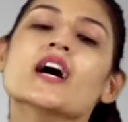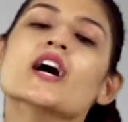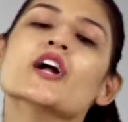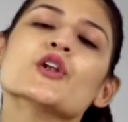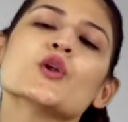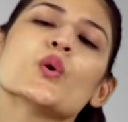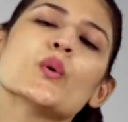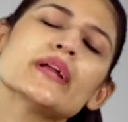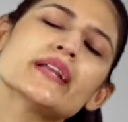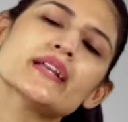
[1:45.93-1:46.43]

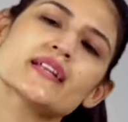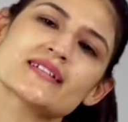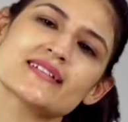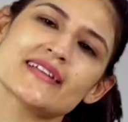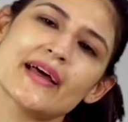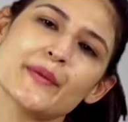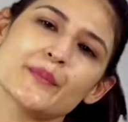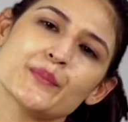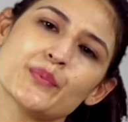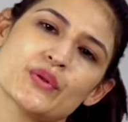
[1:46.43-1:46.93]
Knowing
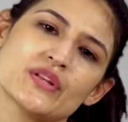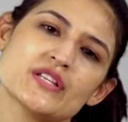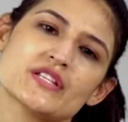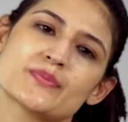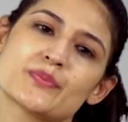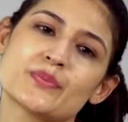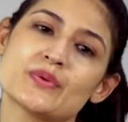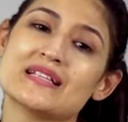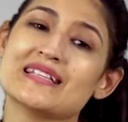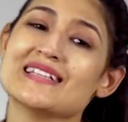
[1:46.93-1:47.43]
design
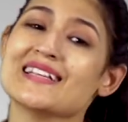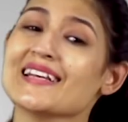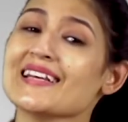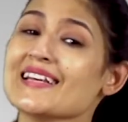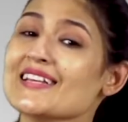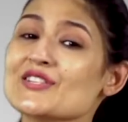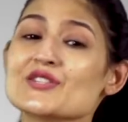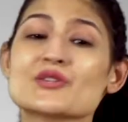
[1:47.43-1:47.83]
principle is